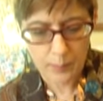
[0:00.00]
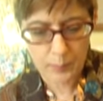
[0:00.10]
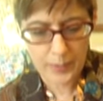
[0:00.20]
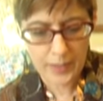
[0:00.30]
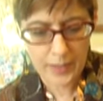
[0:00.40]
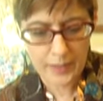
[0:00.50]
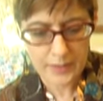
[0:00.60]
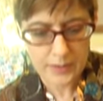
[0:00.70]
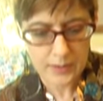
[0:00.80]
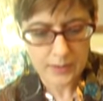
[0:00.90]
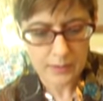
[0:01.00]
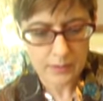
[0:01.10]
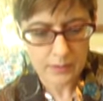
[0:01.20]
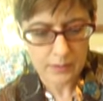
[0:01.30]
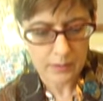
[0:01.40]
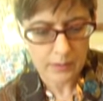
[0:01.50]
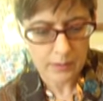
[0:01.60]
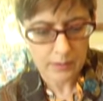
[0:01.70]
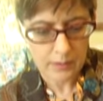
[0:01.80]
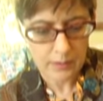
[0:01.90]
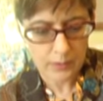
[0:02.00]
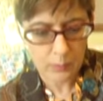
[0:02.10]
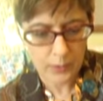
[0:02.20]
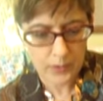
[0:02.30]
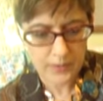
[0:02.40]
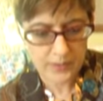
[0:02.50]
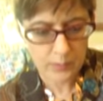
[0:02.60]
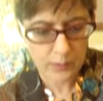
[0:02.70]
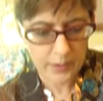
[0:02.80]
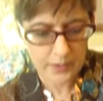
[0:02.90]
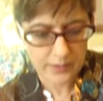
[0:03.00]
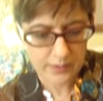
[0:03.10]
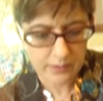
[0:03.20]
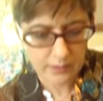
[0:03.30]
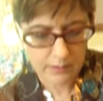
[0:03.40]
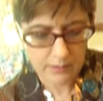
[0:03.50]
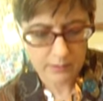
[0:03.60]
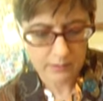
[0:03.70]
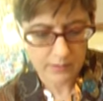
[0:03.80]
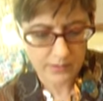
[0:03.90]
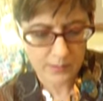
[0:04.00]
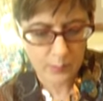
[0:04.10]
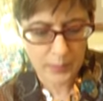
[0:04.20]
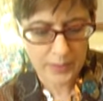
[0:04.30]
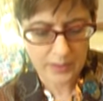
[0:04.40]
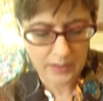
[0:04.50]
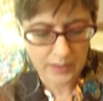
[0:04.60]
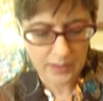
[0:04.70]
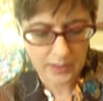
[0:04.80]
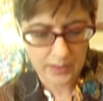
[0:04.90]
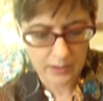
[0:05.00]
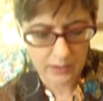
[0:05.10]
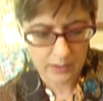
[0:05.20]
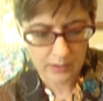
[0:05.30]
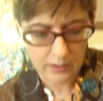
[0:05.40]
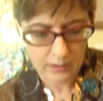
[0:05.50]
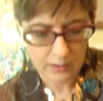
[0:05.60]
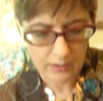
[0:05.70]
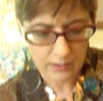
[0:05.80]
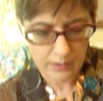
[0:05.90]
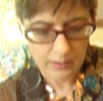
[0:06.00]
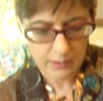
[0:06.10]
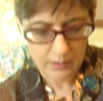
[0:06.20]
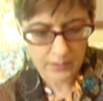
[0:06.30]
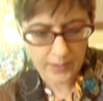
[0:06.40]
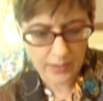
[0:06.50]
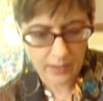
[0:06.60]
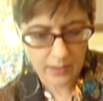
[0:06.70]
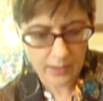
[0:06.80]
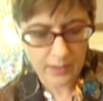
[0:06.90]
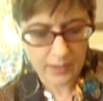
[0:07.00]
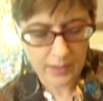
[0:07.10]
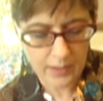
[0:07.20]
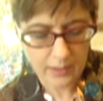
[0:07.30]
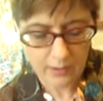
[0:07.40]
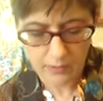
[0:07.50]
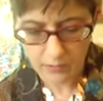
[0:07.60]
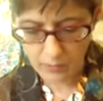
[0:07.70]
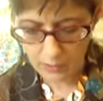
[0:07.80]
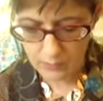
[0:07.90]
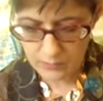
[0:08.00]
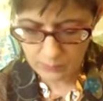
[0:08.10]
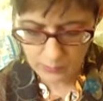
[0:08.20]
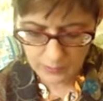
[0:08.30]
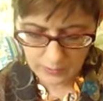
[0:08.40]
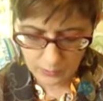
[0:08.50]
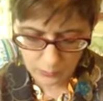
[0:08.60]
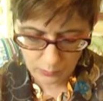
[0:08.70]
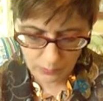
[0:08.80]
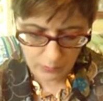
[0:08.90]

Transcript: But, oh, where is it? Where is it? there's a button in here that I thought was really cool.